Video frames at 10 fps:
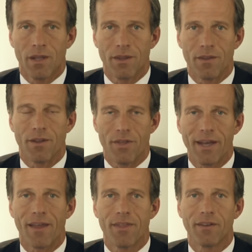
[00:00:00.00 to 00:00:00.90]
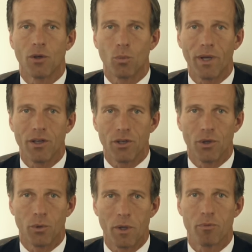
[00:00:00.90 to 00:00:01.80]
The thing I think that we
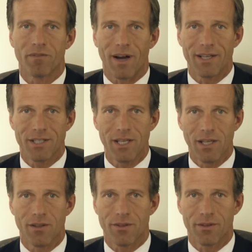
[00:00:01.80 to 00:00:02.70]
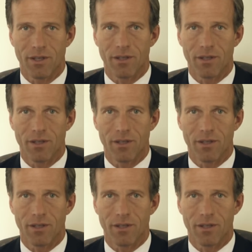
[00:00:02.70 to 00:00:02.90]
do, we provide teeth